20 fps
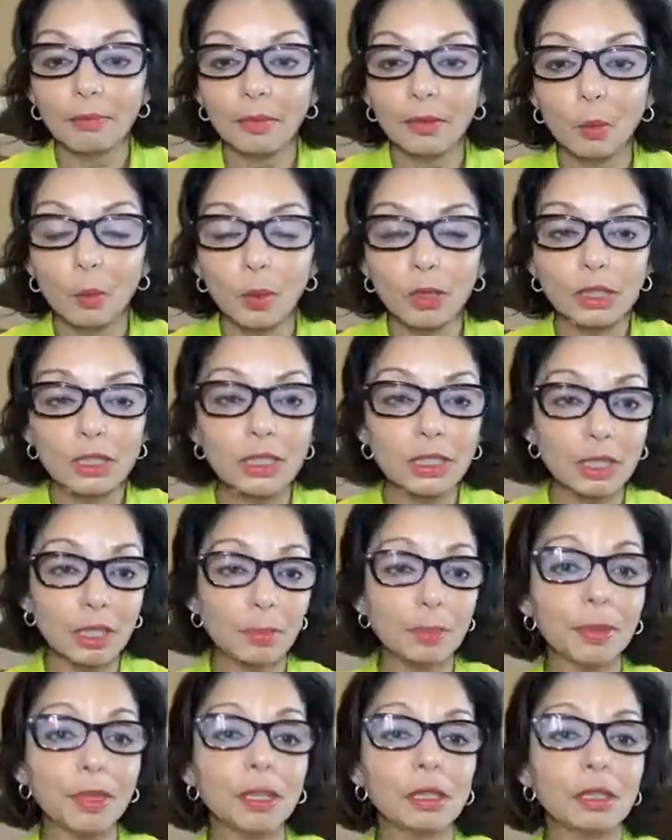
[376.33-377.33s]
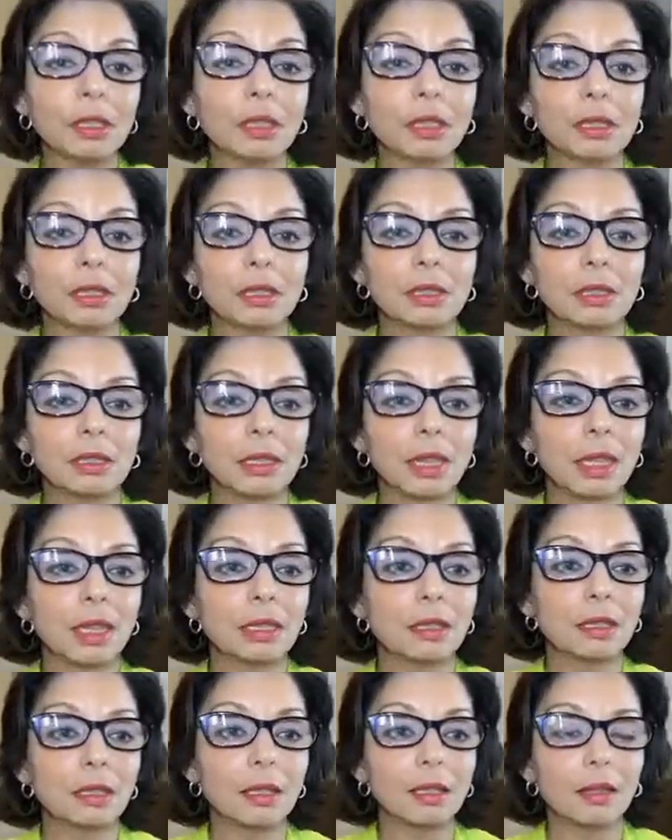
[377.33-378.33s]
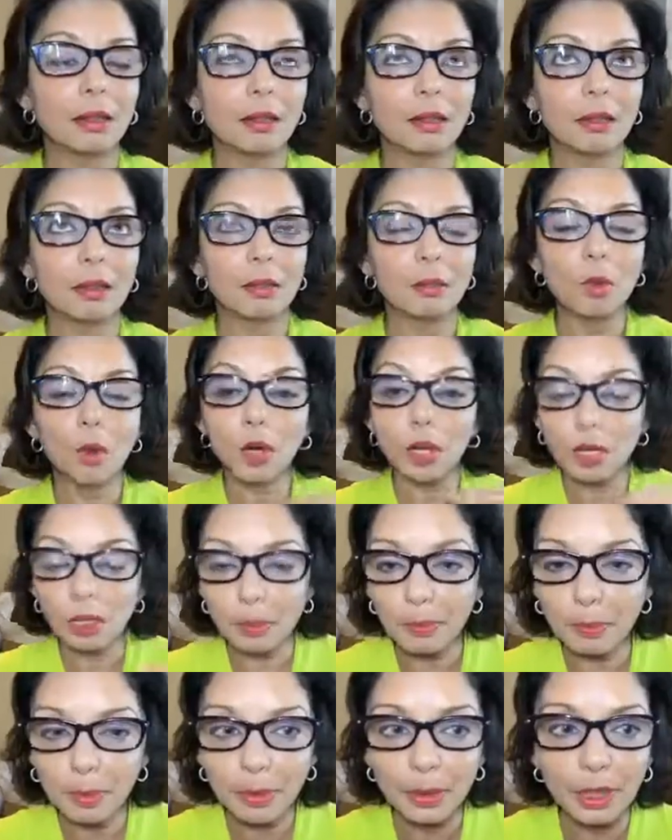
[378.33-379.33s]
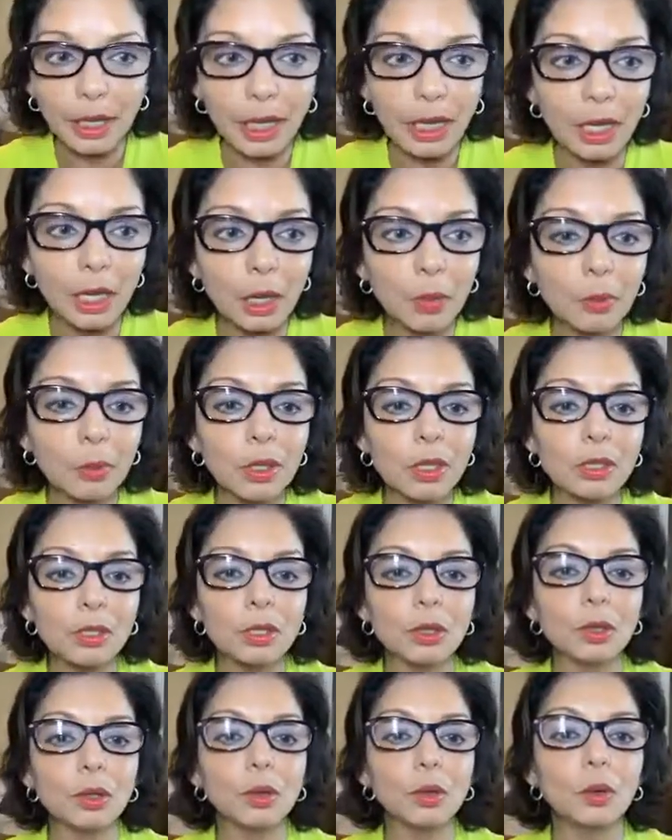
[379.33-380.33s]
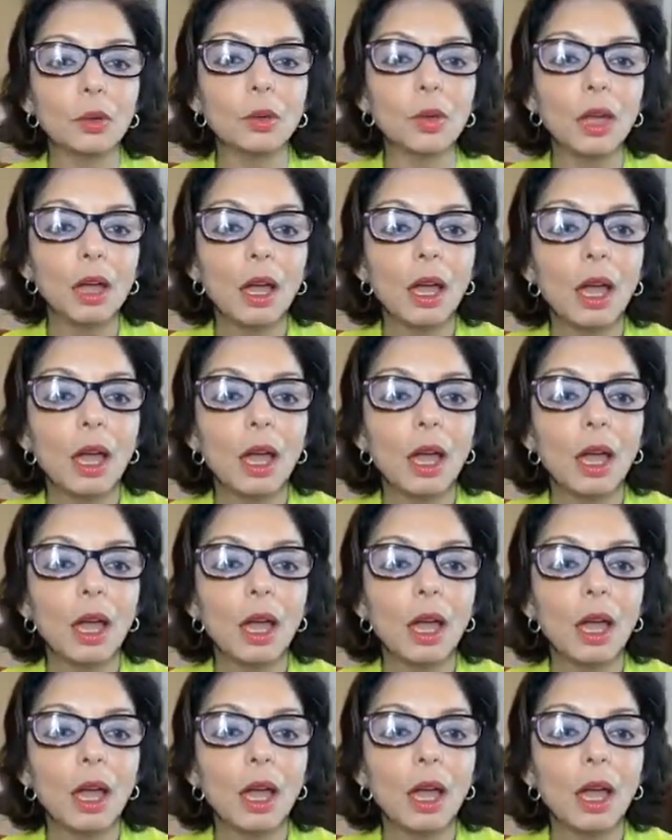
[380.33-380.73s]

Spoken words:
what's typical is that the more complaining we do,